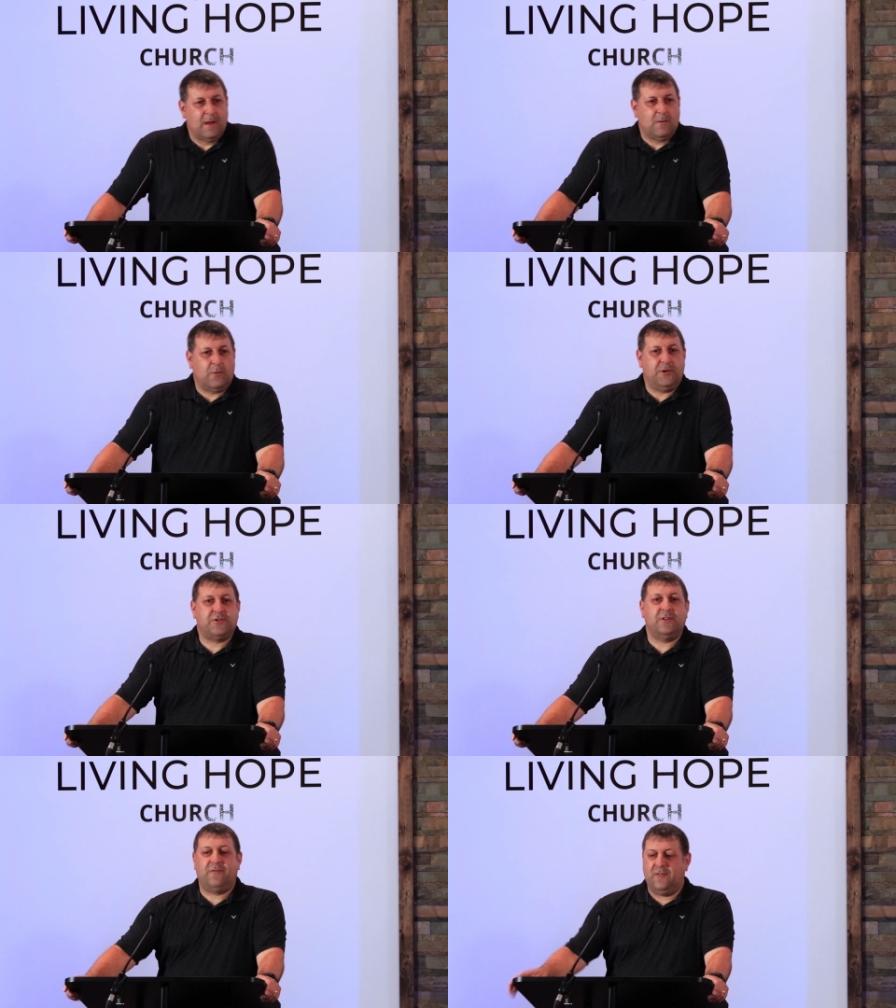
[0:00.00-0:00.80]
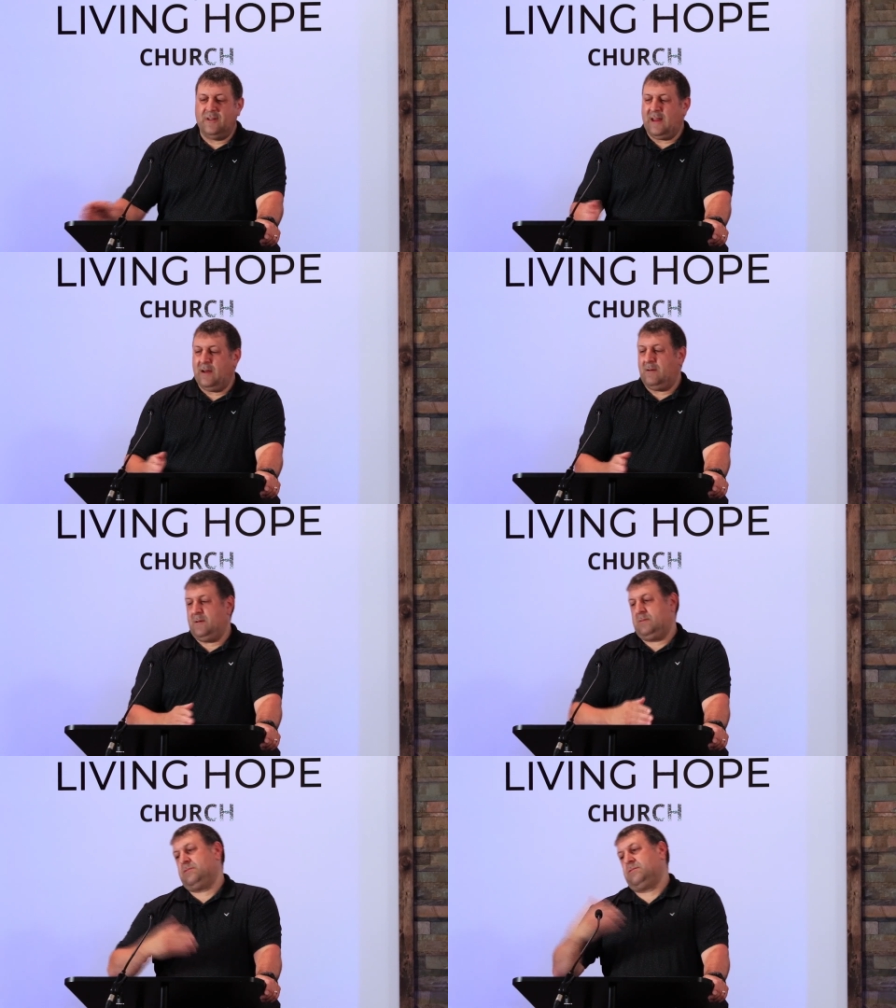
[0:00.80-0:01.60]
where you should feel like,
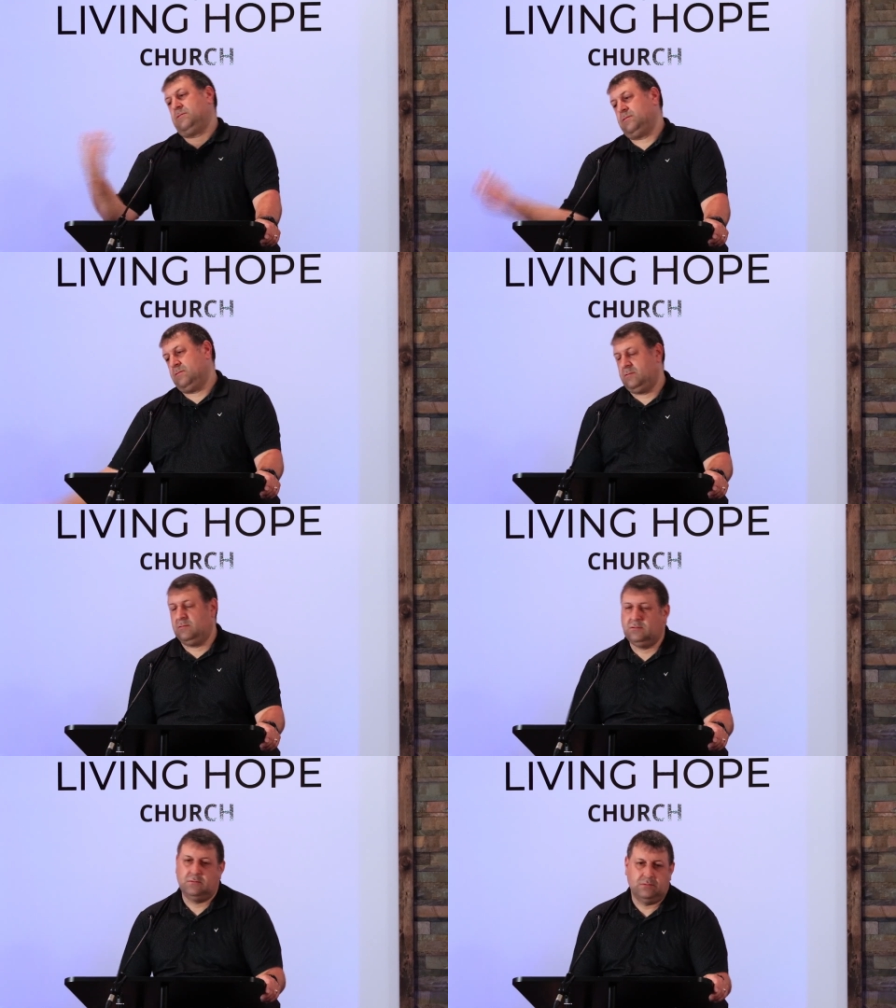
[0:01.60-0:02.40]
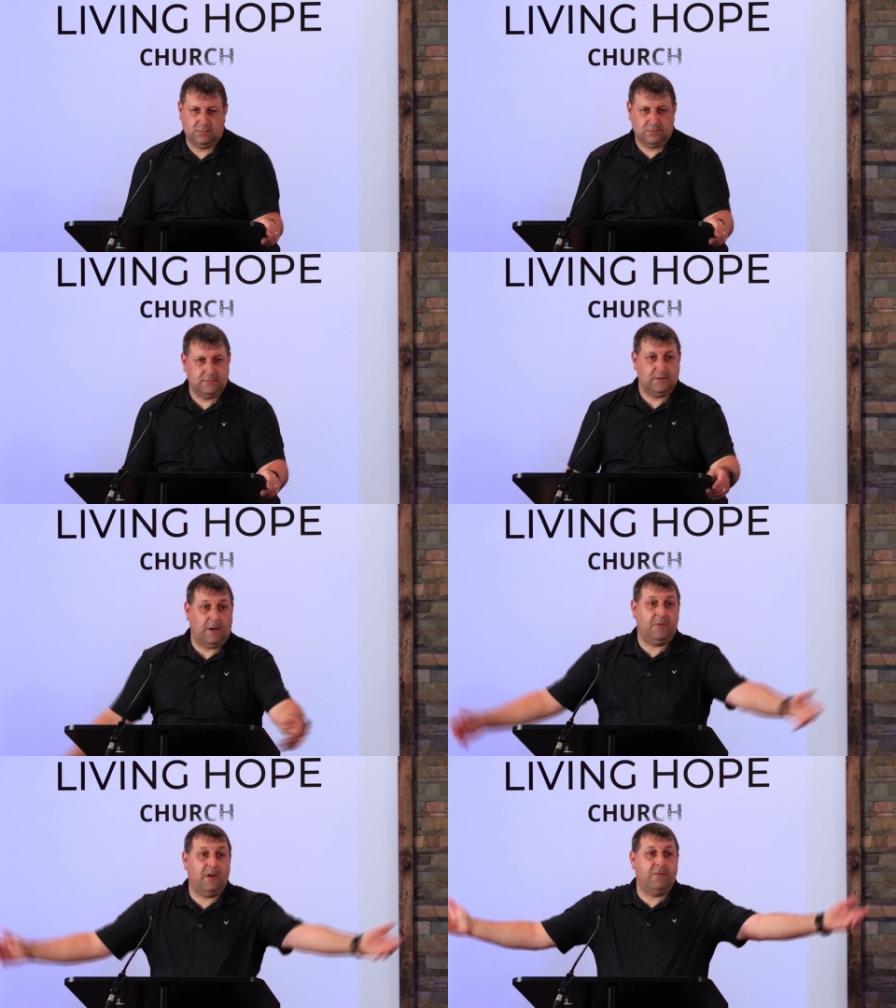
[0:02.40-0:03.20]
oh,
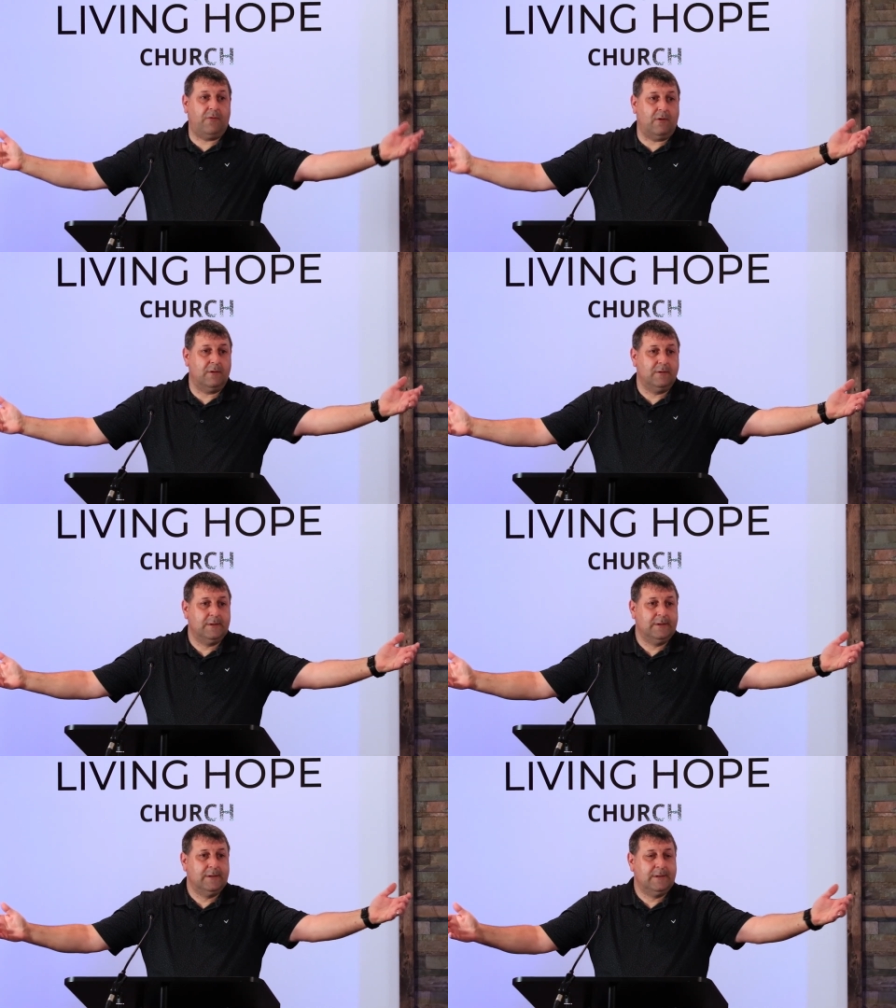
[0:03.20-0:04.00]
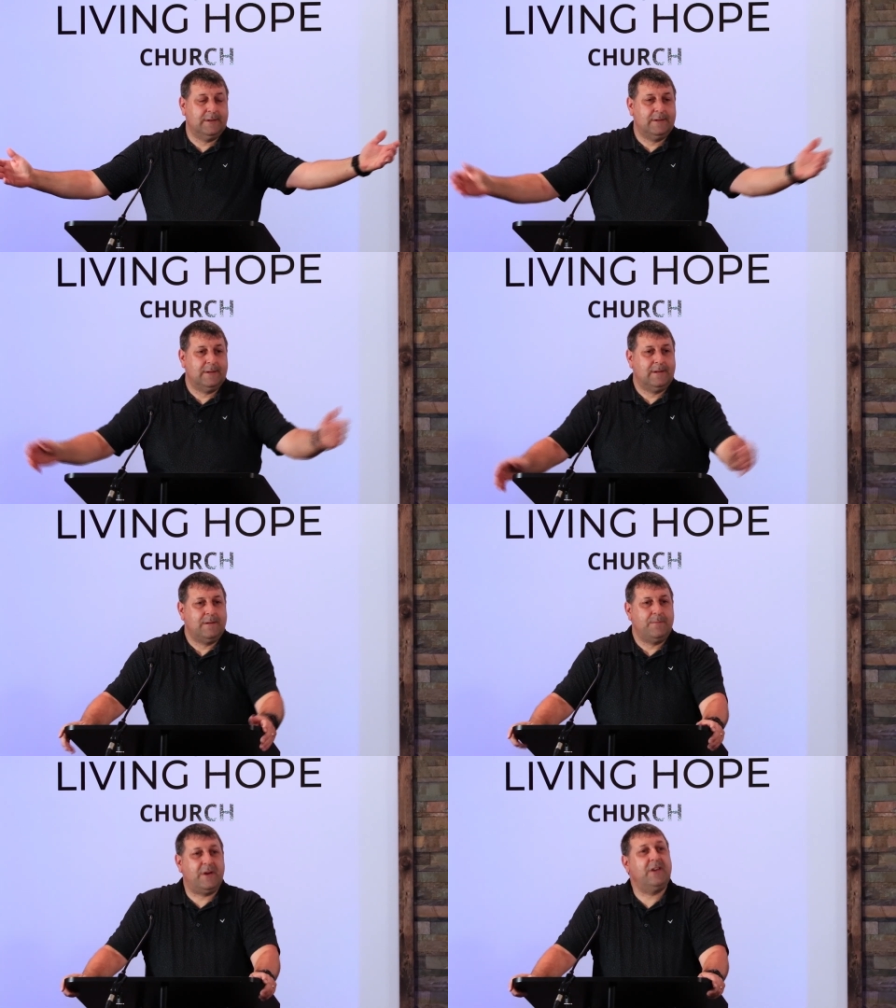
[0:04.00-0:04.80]
I'm done for.
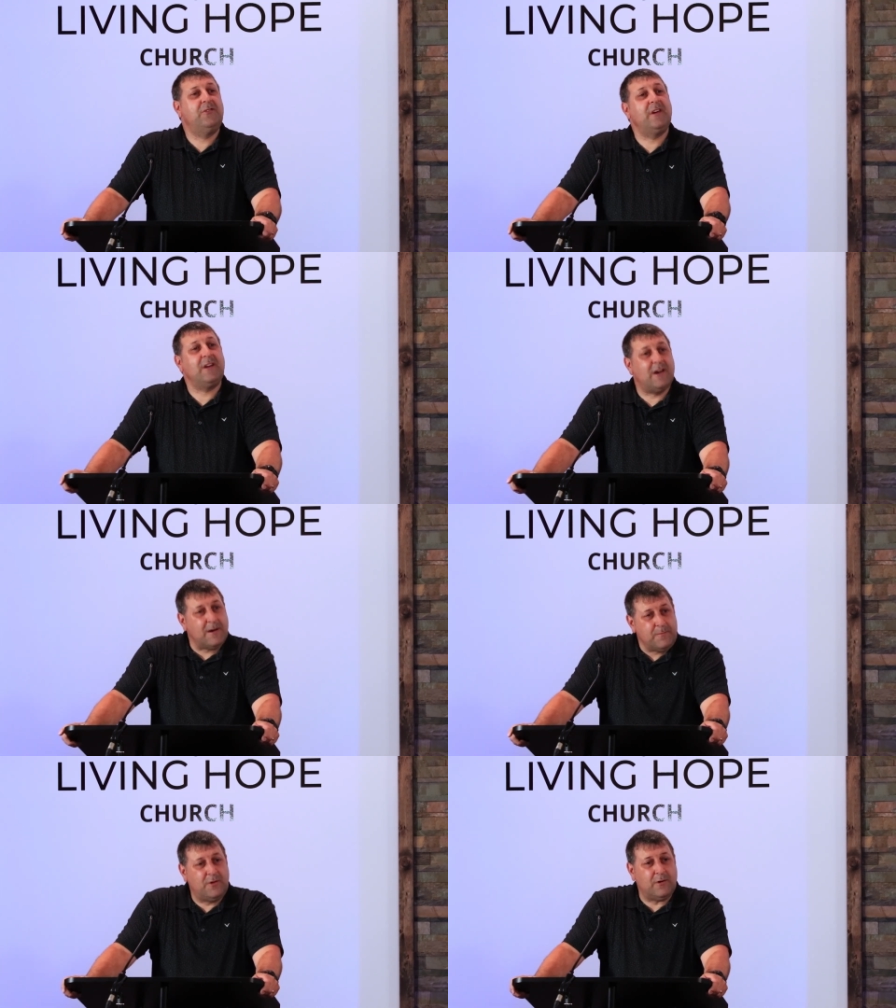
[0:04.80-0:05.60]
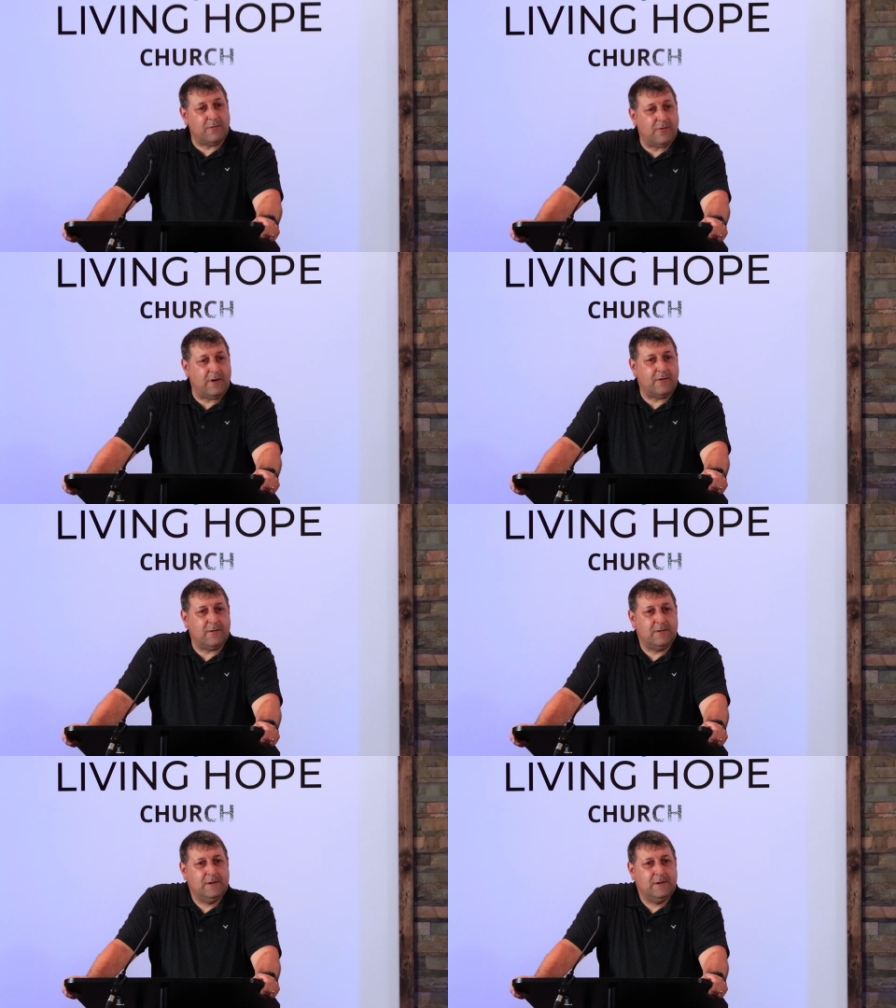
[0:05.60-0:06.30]
Because you can come to your Father.